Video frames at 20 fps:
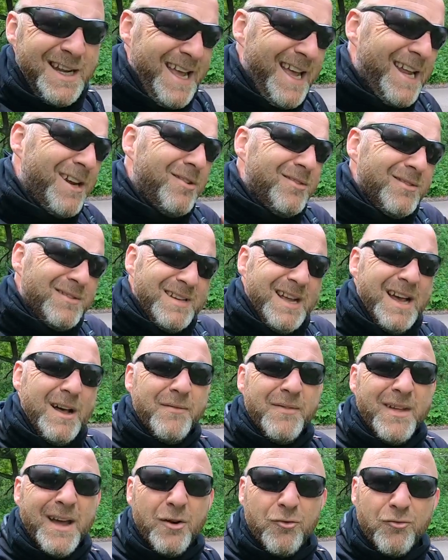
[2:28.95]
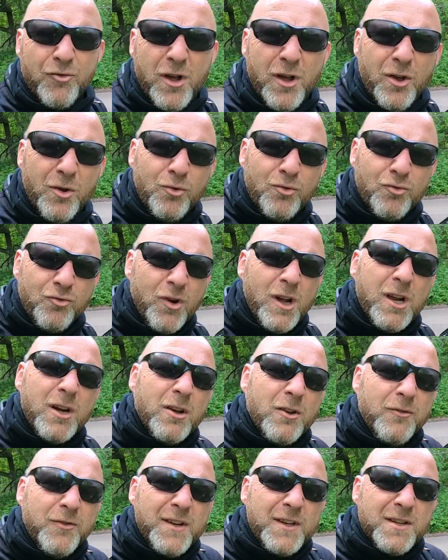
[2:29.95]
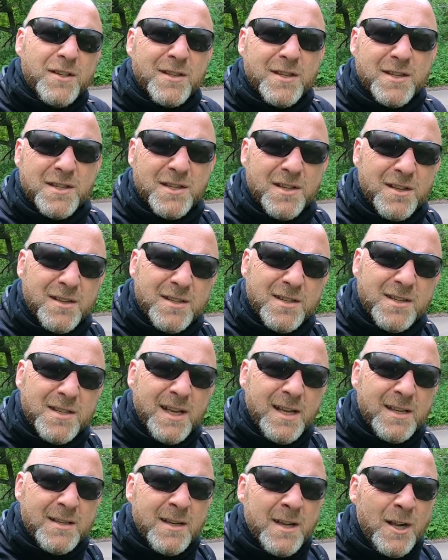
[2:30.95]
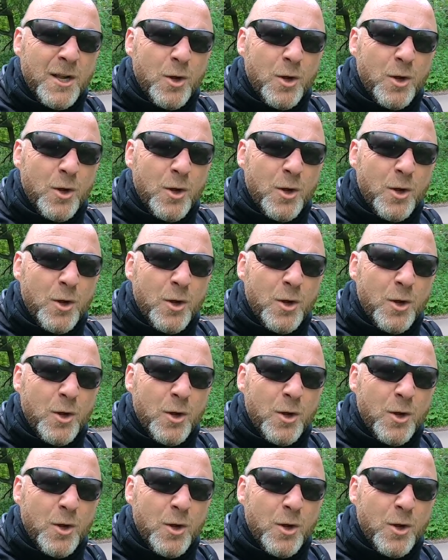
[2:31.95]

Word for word: head on down that road right off into the sunset